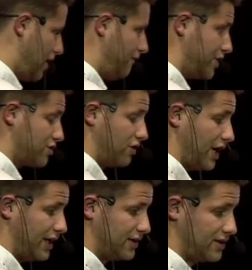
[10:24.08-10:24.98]
virtual
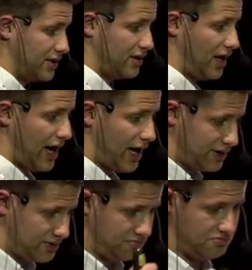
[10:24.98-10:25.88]
reality
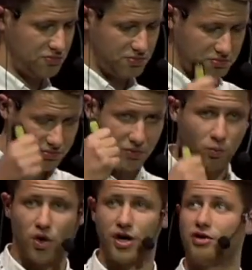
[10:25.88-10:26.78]
and
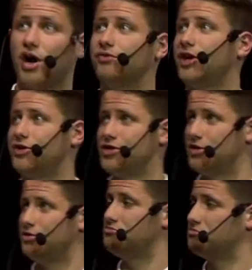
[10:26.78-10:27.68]
walk around their new